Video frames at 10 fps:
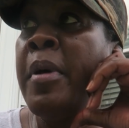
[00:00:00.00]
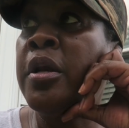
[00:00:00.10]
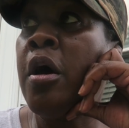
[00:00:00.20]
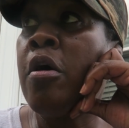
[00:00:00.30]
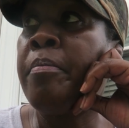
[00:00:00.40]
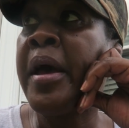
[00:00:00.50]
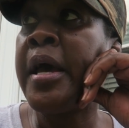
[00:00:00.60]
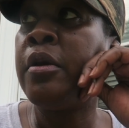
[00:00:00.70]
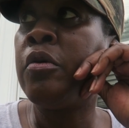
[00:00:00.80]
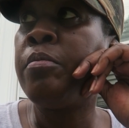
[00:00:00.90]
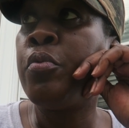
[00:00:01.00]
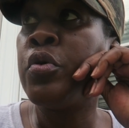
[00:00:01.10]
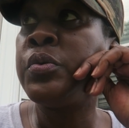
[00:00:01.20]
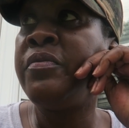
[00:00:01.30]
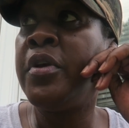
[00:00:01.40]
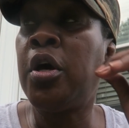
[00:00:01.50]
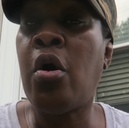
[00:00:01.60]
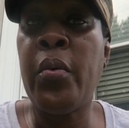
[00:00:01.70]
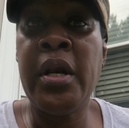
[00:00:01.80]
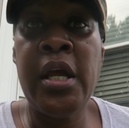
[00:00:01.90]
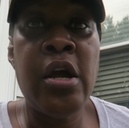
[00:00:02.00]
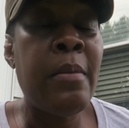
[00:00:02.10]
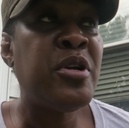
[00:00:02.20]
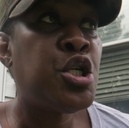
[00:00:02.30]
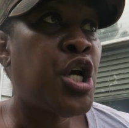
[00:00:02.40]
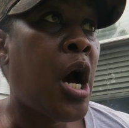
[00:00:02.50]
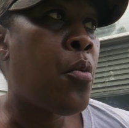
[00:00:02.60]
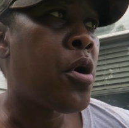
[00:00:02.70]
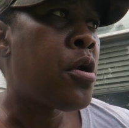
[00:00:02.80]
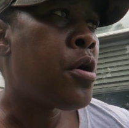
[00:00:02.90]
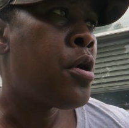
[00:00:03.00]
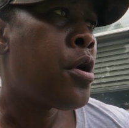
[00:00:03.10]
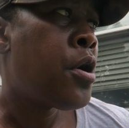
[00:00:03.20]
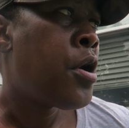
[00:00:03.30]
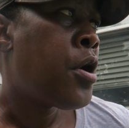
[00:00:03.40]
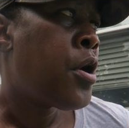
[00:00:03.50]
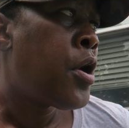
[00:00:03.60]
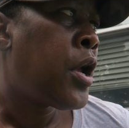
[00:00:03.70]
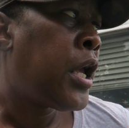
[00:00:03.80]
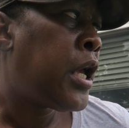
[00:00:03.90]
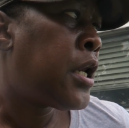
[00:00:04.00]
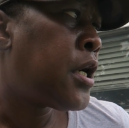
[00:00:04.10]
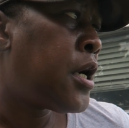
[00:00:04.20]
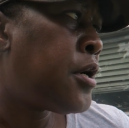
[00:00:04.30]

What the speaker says: my dog patting on the porch. We finna go in here. I'm gonna shower, and